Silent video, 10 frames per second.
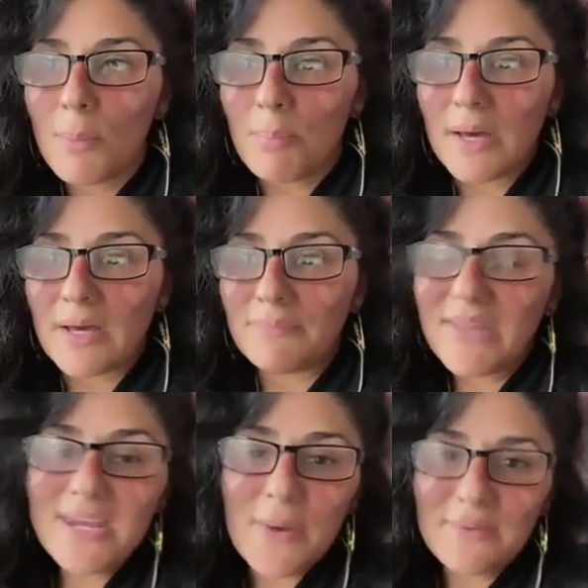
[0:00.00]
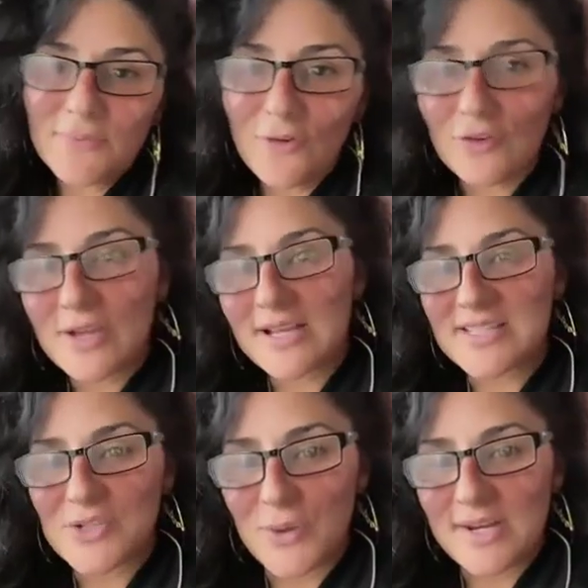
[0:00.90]
But anyway, hopefully you guys
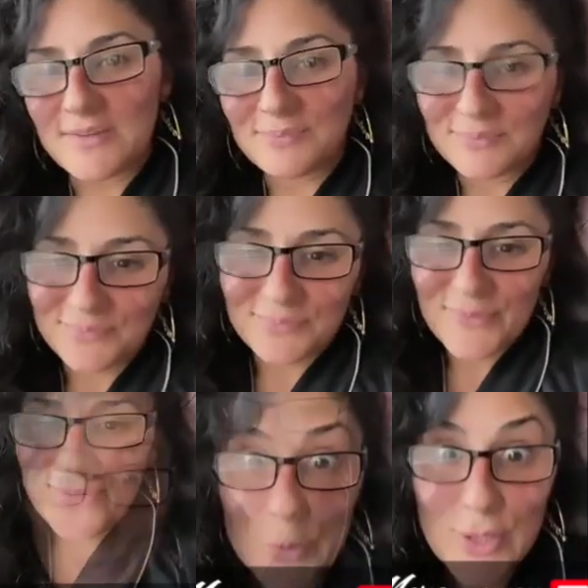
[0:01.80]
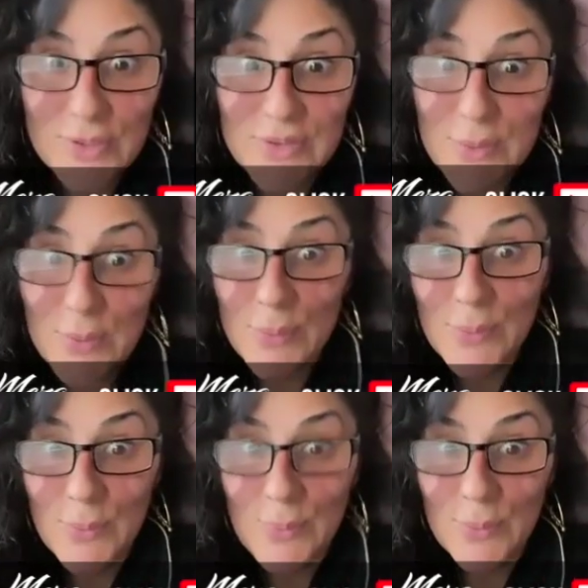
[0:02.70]
enjoyed it. We'll talk
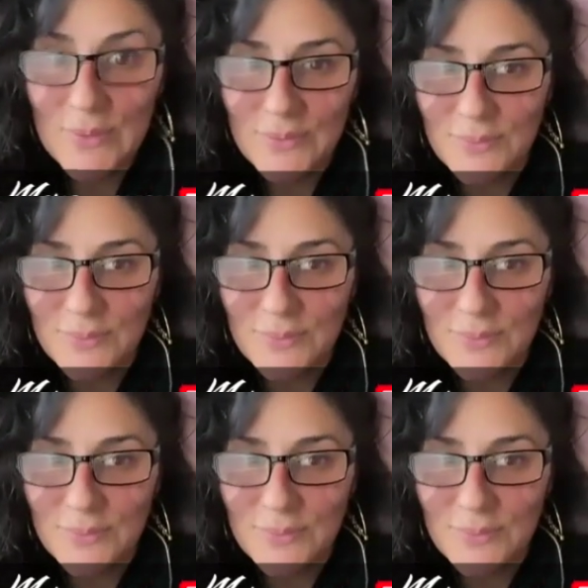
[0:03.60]
soon.